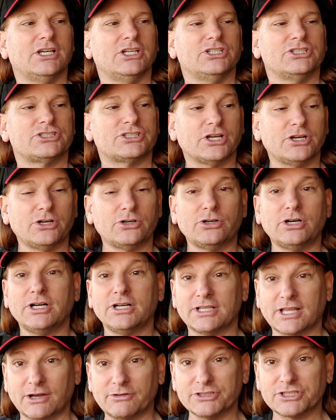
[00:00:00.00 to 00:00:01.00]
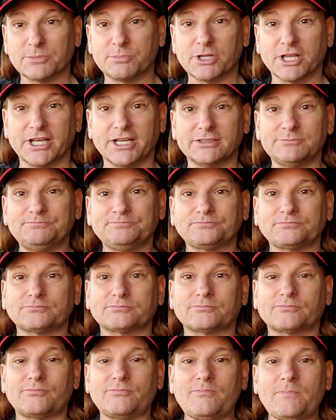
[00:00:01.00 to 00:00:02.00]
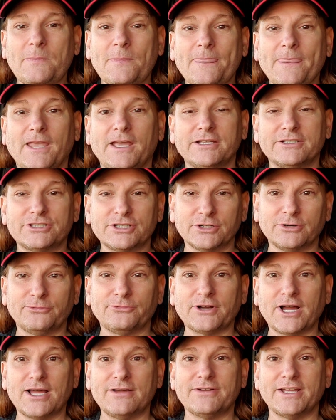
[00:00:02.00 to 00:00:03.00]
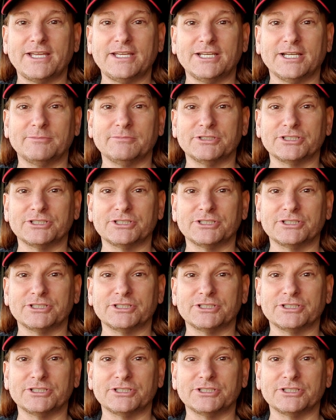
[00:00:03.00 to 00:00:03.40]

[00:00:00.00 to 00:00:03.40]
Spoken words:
So that was the plan until 5 a.m.